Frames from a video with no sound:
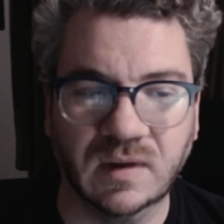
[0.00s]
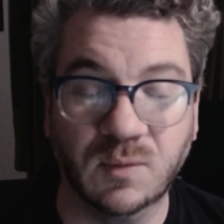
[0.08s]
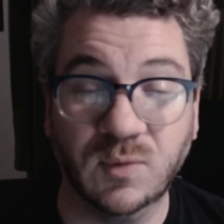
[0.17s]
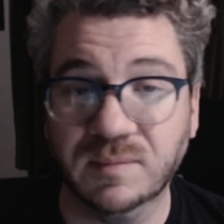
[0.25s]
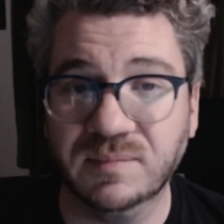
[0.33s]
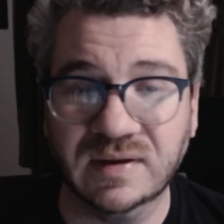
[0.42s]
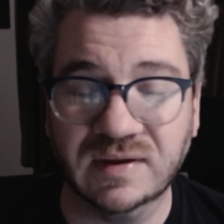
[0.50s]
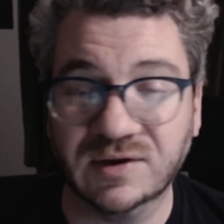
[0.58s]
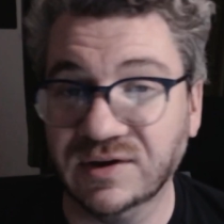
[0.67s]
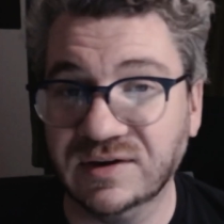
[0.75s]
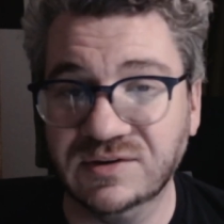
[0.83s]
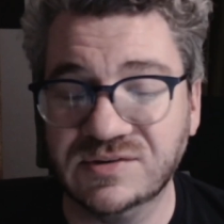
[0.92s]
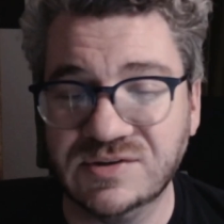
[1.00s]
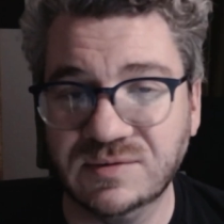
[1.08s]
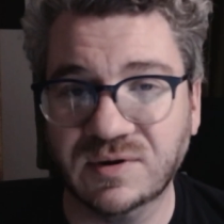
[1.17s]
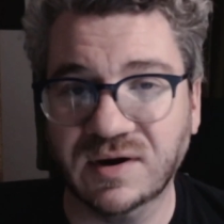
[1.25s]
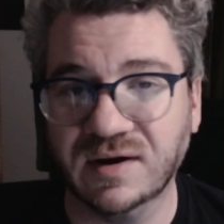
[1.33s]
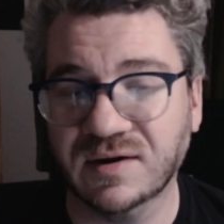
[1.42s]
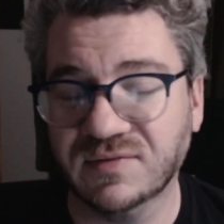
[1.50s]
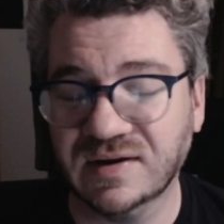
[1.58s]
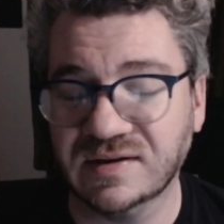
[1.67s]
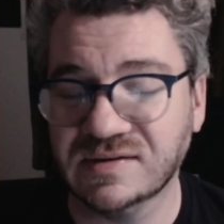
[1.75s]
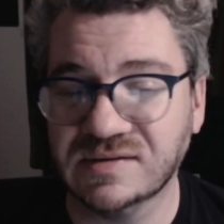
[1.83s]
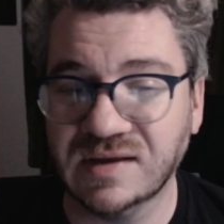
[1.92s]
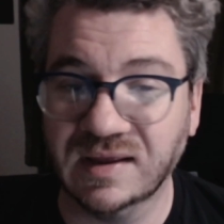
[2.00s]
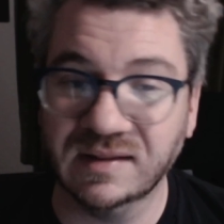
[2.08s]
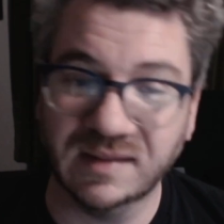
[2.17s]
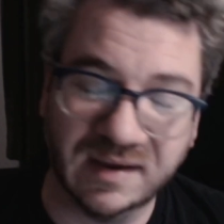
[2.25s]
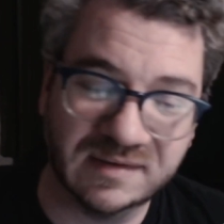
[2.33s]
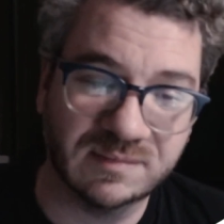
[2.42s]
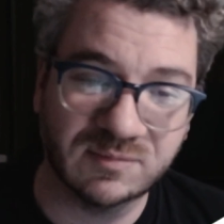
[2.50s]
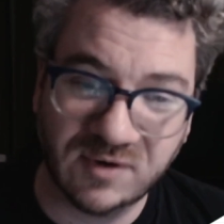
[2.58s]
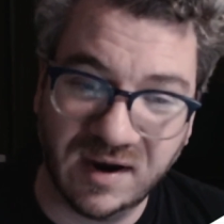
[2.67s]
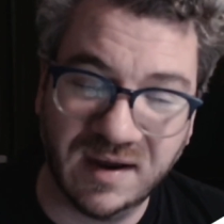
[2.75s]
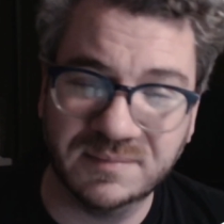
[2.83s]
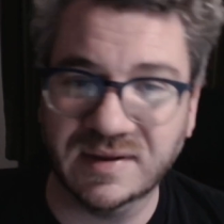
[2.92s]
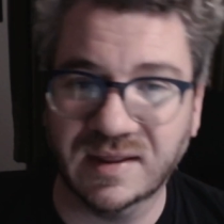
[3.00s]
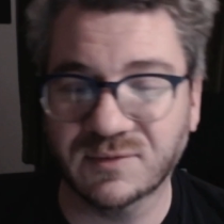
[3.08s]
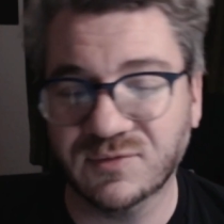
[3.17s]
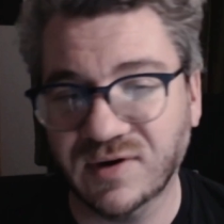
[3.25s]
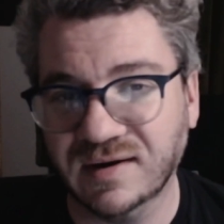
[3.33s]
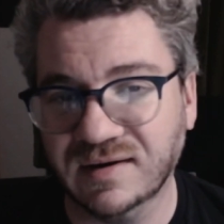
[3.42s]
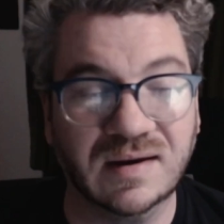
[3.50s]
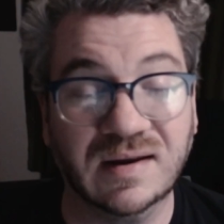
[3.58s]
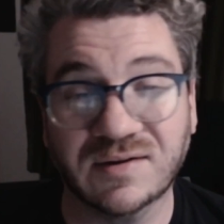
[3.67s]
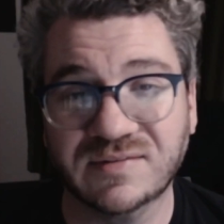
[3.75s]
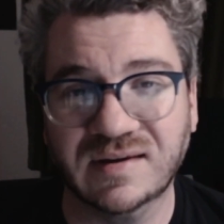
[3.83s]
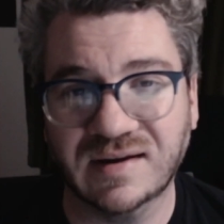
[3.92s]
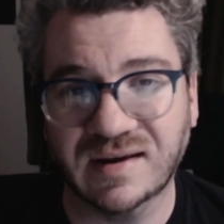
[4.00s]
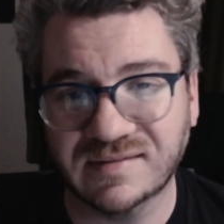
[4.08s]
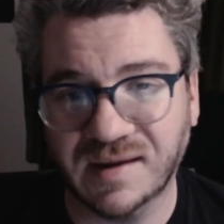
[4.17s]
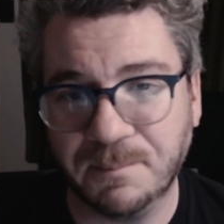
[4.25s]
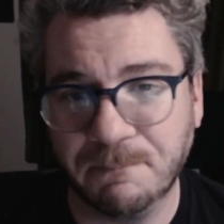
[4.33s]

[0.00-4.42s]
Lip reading: I wouldn't be a good YouTube creator if I didn't say like, subscribe, tell a friend, and I'll see you next time.